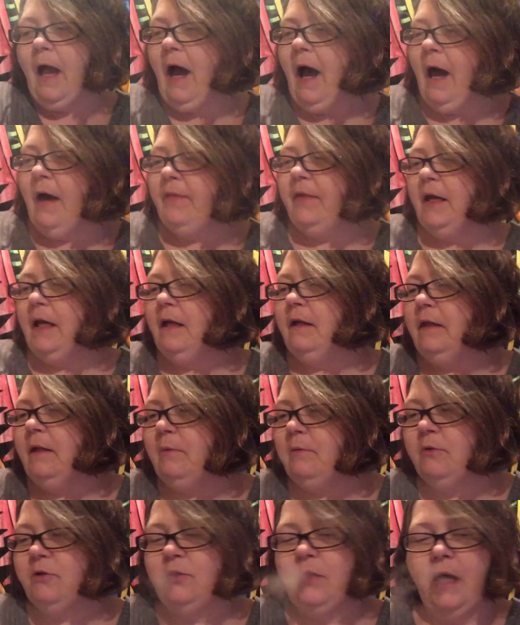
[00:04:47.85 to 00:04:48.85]
I think
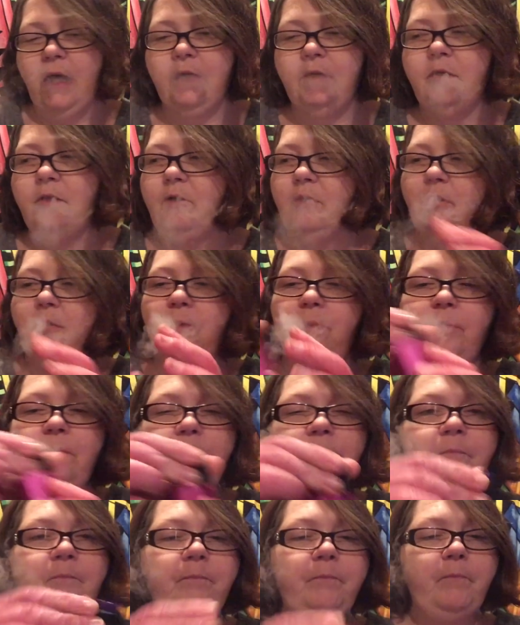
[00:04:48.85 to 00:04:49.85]
they were trying to do
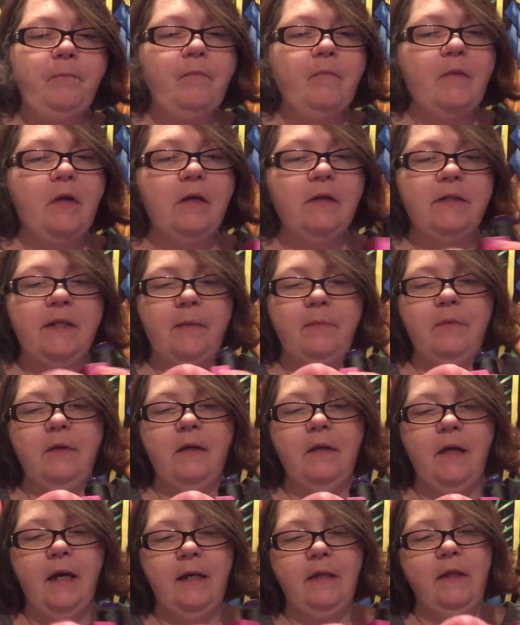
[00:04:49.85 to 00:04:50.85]
something
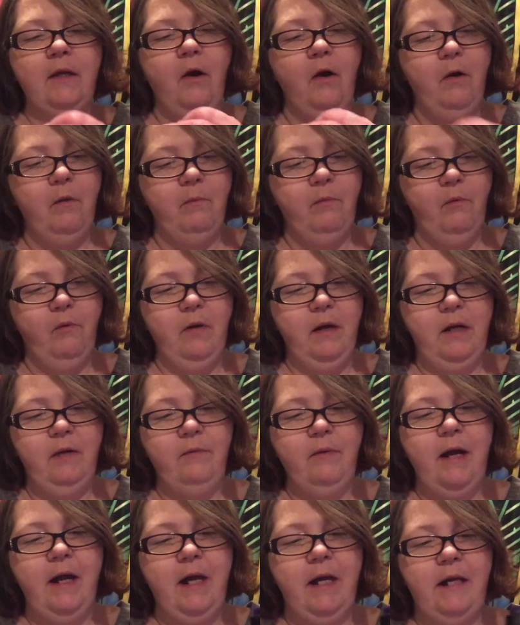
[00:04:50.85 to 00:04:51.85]
like the Homeboy
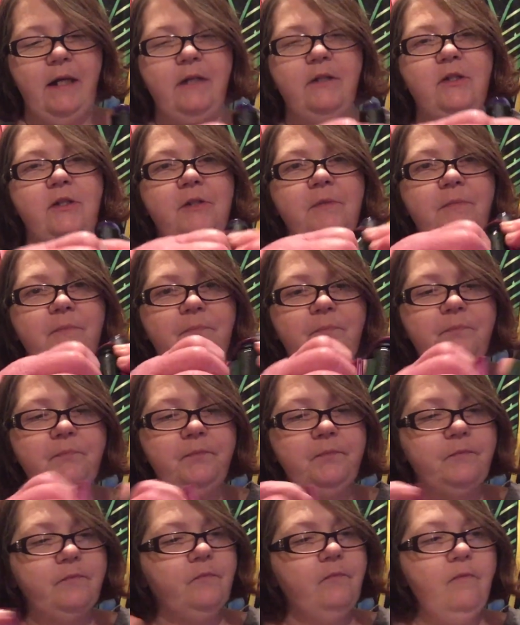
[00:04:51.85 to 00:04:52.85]
Rage,
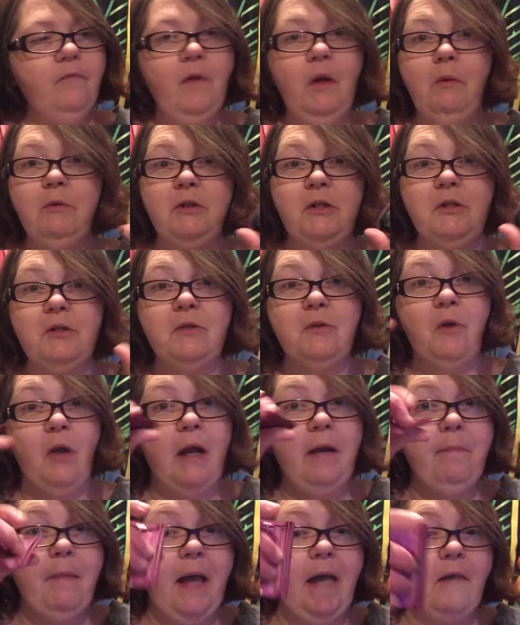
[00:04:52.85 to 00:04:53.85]
which is a
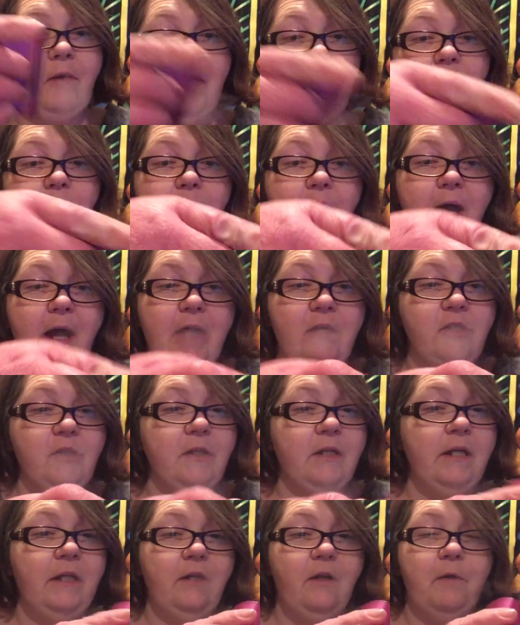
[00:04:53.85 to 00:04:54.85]
great battery door.
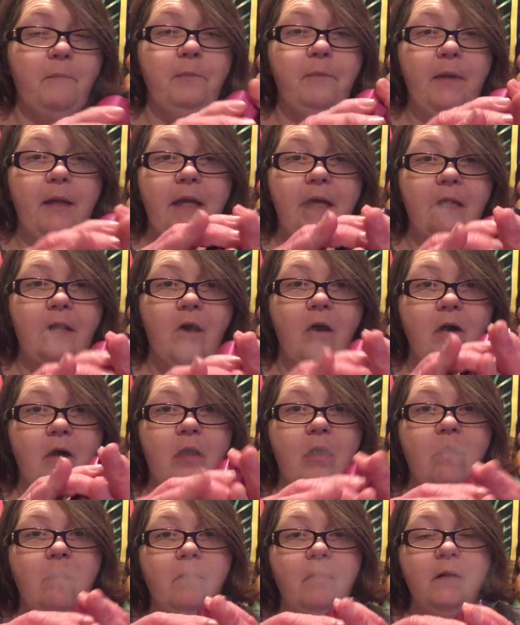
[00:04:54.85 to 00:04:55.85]
Actually, no play at
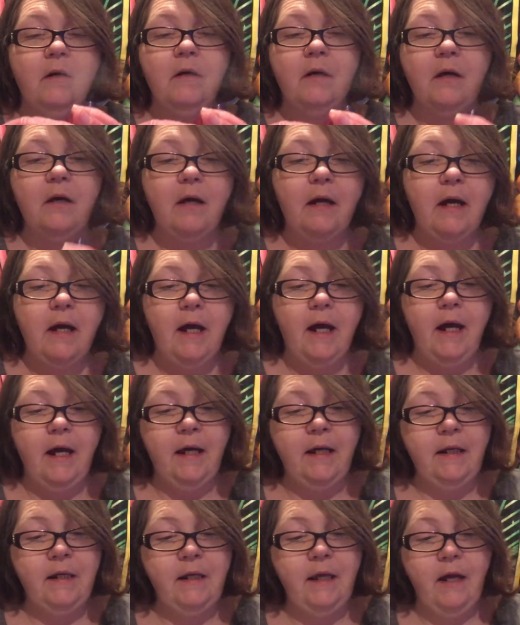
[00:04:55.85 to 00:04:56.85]
all.
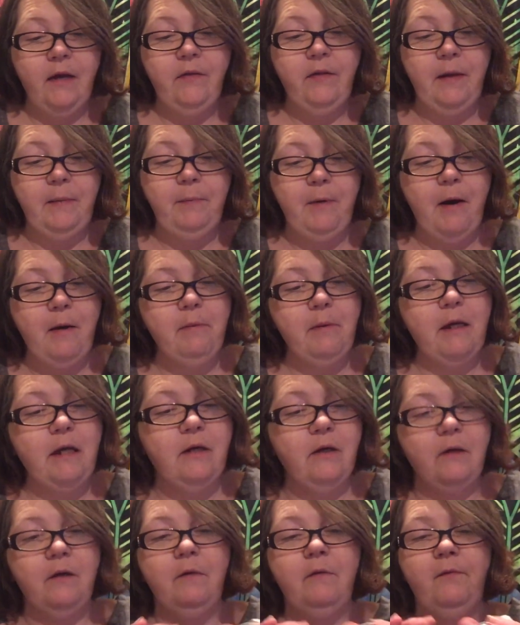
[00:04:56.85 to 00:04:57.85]
And they probably
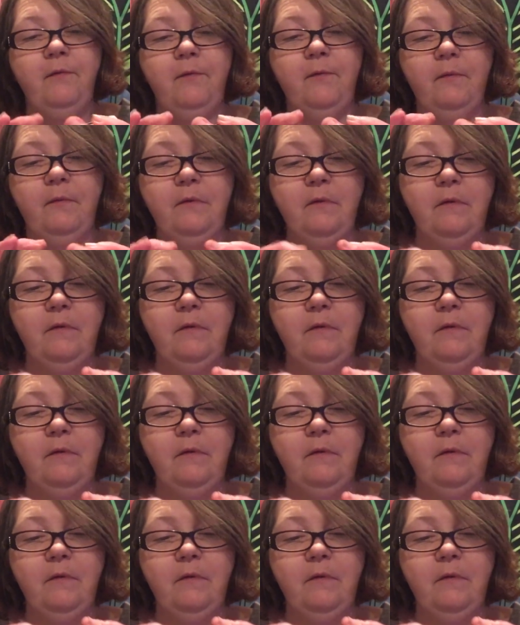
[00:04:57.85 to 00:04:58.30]
could have